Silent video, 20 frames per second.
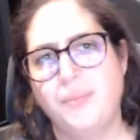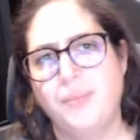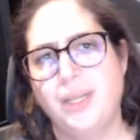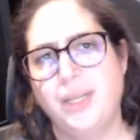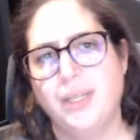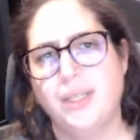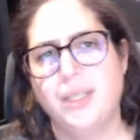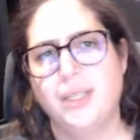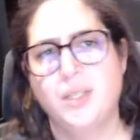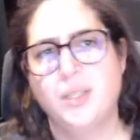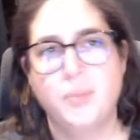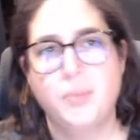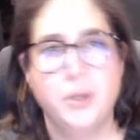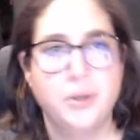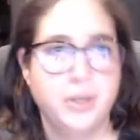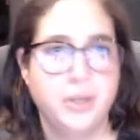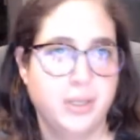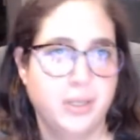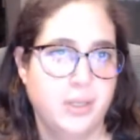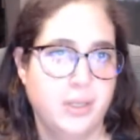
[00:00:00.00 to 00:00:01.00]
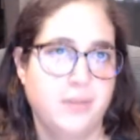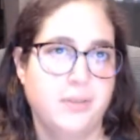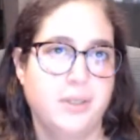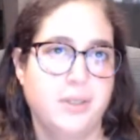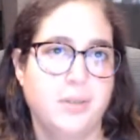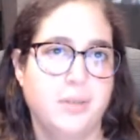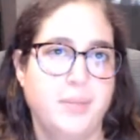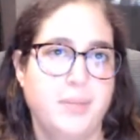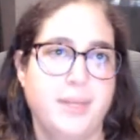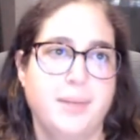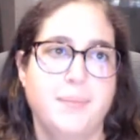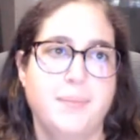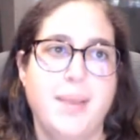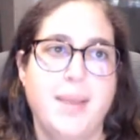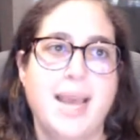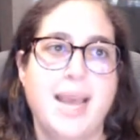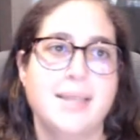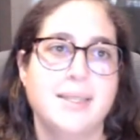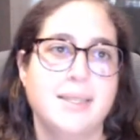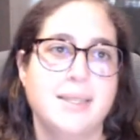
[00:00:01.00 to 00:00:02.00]
being spoken over, being
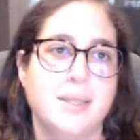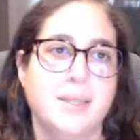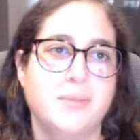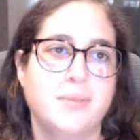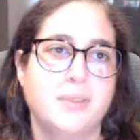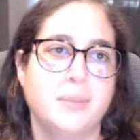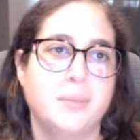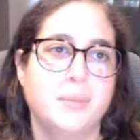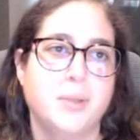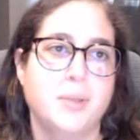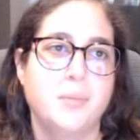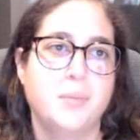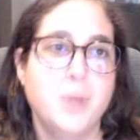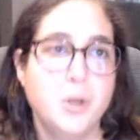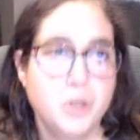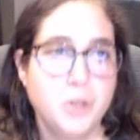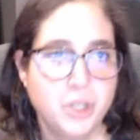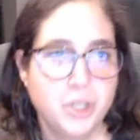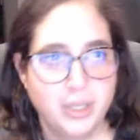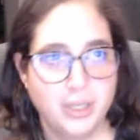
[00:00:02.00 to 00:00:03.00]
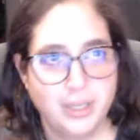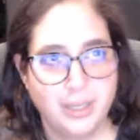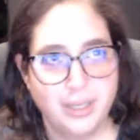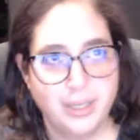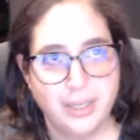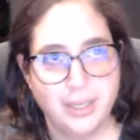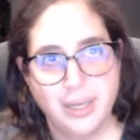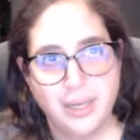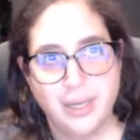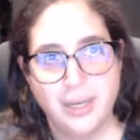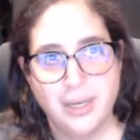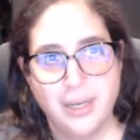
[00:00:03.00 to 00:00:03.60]
passed up for promotion,